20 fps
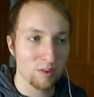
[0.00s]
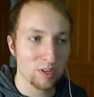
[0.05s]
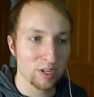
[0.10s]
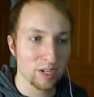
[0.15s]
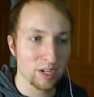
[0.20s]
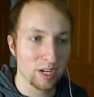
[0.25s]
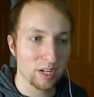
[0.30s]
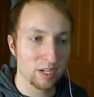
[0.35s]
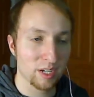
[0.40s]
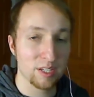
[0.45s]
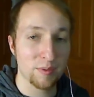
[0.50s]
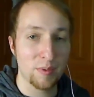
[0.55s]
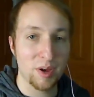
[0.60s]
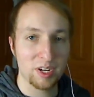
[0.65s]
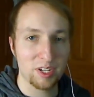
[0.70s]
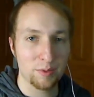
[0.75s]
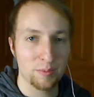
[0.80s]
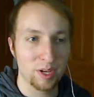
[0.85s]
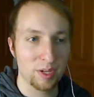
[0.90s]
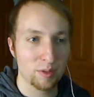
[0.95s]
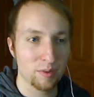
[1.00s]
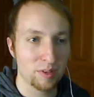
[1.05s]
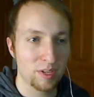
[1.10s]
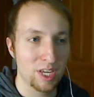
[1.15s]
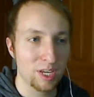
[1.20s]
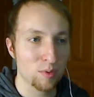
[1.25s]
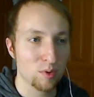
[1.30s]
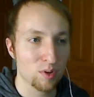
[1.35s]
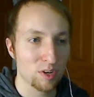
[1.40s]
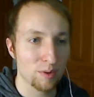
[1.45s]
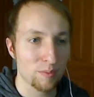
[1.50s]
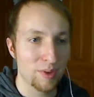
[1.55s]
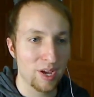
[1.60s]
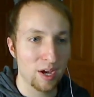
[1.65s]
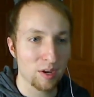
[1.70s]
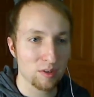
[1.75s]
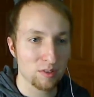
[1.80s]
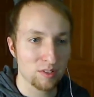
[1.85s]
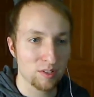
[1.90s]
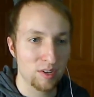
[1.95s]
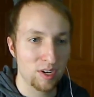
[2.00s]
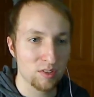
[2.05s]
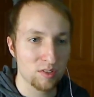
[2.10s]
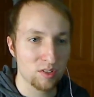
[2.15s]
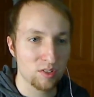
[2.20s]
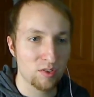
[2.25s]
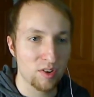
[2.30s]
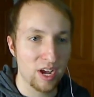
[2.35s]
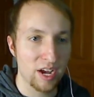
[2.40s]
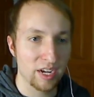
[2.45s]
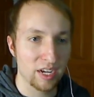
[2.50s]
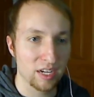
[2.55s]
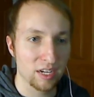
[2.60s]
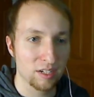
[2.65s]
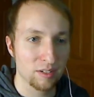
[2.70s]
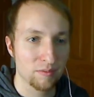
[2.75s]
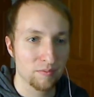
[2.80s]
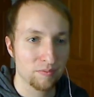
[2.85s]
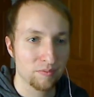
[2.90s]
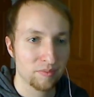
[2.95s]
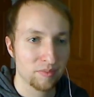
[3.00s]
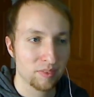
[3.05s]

over again because I'm actually playing with keyboard and mouse. So here's the dragon.